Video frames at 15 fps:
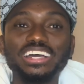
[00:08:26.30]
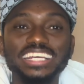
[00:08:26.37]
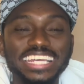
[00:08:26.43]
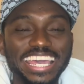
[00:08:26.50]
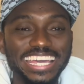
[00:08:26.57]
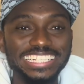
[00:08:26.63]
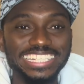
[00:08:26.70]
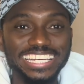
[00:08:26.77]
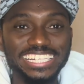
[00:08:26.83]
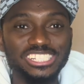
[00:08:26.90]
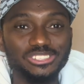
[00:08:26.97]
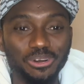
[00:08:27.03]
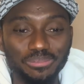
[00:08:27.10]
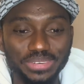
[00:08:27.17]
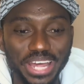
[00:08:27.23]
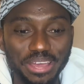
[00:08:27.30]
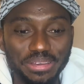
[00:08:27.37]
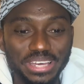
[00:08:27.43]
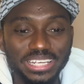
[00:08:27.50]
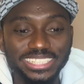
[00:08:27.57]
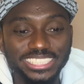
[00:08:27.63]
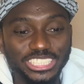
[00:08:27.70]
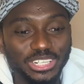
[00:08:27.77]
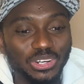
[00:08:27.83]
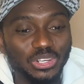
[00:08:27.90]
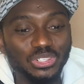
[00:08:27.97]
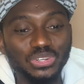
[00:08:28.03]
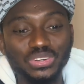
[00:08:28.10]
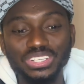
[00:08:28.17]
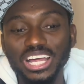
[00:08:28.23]
cage is sometimes. Diego
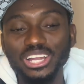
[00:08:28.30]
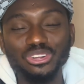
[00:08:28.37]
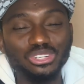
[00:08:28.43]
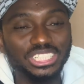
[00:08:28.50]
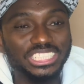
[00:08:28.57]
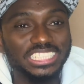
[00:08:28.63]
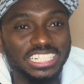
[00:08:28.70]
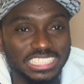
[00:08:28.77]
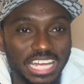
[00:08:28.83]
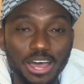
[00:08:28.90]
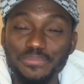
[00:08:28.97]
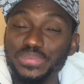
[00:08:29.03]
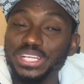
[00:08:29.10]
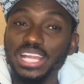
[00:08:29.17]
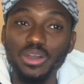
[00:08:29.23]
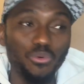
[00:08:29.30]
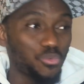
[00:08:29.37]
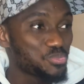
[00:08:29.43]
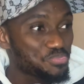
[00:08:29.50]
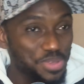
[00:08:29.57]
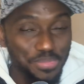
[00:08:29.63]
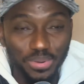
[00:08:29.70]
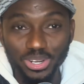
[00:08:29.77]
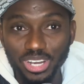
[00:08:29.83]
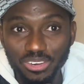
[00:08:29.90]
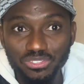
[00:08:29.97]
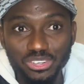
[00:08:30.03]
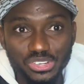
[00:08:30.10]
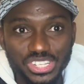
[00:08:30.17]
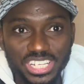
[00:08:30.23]
Jota, Luis Jazz. I mean, people love
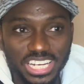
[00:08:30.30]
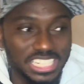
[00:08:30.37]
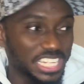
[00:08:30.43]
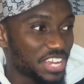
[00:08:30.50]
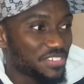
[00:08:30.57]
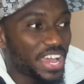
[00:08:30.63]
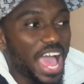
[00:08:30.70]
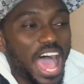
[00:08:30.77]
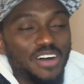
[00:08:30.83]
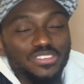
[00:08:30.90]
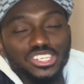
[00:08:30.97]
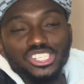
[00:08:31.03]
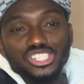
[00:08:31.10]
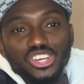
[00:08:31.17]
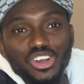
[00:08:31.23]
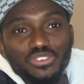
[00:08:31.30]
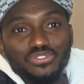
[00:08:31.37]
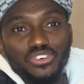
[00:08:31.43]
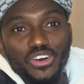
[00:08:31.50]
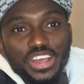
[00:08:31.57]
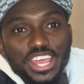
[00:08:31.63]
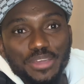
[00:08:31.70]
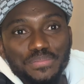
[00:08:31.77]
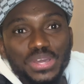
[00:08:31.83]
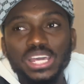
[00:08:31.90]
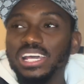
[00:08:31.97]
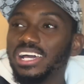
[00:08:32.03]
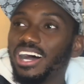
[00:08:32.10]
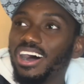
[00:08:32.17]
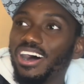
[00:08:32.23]
Luis Jazz. They even have a song for him,
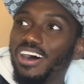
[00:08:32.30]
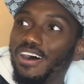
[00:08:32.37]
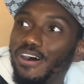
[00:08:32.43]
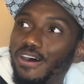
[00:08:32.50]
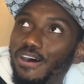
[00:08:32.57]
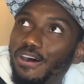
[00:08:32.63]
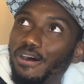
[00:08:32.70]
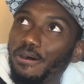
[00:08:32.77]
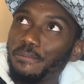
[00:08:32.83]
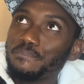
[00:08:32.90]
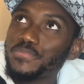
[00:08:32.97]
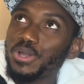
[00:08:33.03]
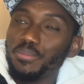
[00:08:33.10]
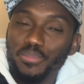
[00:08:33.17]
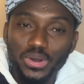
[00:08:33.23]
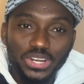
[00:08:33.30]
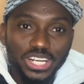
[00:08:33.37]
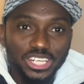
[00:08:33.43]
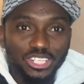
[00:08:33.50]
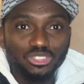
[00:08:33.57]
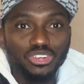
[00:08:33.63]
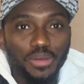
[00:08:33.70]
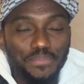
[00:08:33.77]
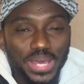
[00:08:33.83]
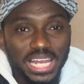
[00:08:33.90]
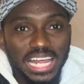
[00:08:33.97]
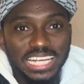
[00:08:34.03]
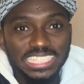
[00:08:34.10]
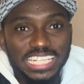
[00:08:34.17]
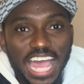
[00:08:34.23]
modeled to the
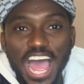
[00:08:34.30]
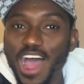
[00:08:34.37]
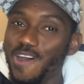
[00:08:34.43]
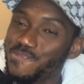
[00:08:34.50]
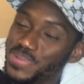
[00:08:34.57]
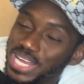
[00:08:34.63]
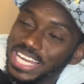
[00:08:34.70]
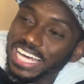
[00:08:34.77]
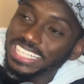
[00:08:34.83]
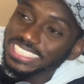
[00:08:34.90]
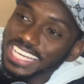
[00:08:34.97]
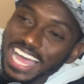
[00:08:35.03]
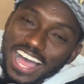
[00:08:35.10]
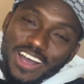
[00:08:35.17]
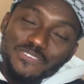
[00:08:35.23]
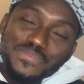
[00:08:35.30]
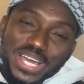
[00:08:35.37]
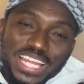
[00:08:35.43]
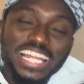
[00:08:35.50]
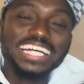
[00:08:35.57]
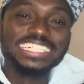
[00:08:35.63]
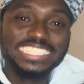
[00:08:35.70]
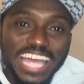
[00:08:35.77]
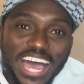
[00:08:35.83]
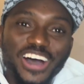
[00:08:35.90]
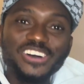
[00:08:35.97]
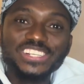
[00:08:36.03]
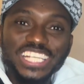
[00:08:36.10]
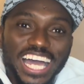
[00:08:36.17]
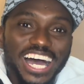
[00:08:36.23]
Bella Ciao, Bella Ciao, Bella
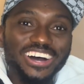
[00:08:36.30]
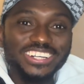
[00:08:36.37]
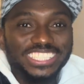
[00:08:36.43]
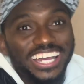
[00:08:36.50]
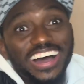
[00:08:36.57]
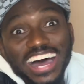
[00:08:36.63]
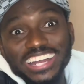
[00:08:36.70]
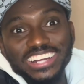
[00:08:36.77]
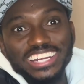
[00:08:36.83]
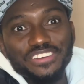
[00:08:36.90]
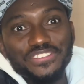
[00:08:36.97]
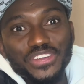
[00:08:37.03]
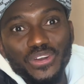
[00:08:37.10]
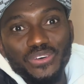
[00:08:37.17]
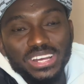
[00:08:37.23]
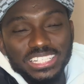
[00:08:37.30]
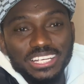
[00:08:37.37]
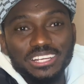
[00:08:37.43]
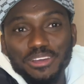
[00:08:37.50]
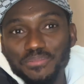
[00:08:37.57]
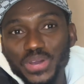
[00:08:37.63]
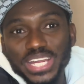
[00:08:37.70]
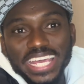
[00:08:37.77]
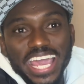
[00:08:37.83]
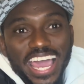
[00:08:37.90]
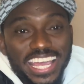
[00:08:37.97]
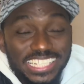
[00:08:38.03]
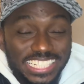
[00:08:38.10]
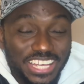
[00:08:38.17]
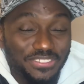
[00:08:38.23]
Ciao, Ciao, Ciao. I don't know if you watch the Money
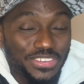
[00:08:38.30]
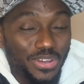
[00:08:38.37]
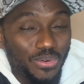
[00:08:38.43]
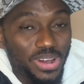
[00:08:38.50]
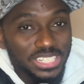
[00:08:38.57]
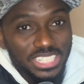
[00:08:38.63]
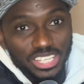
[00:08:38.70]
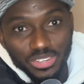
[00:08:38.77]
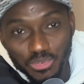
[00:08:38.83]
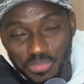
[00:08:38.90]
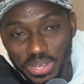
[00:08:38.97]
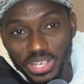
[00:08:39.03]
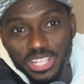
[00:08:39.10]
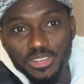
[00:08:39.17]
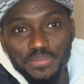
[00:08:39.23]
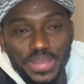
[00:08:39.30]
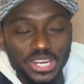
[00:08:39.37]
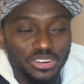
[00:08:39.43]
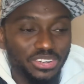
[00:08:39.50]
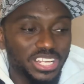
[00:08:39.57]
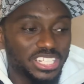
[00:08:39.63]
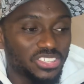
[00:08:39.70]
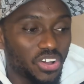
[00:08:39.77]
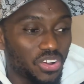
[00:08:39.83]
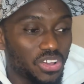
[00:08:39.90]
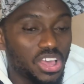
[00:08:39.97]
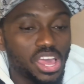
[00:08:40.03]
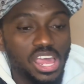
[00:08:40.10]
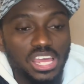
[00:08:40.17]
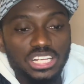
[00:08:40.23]
Heist. If you watch it, you may know the song.
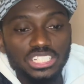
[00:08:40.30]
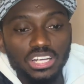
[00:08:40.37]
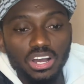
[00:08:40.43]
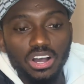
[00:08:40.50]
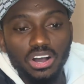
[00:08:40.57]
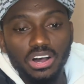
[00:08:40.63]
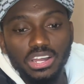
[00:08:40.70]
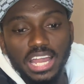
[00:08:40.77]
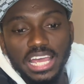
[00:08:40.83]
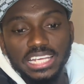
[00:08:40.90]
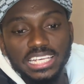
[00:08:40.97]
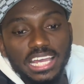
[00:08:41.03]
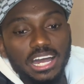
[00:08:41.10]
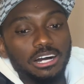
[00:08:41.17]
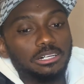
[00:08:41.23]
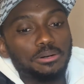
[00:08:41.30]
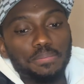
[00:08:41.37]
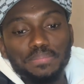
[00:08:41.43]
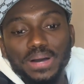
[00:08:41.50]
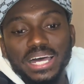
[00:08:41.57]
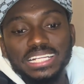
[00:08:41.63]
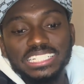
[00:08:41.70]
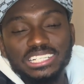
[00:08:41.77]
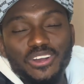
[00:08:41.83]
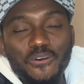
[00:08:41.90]
So, like, yeah. But,